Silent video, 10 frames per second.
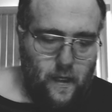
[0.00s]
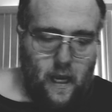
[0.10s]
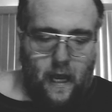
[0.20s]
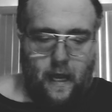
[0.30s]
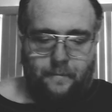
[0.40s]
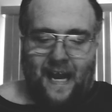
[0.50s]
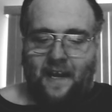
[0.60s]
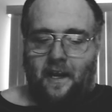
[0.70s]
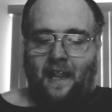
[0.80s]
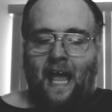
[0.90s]
Uh, I'm
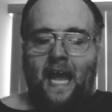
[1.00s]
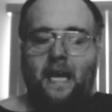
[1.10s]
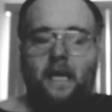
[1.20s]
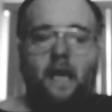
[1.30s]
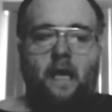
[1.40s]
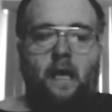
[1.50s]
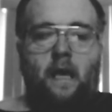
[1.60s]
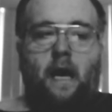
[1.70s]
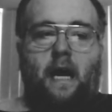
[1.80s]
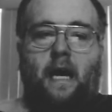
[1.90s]
not going to lie.
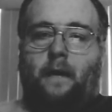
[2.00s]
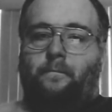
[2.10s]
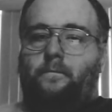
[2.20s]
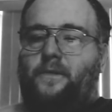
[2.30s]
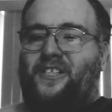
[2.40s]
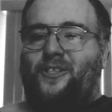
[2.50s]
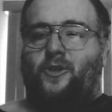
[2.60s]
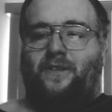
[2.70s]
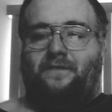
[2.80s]
Um, just.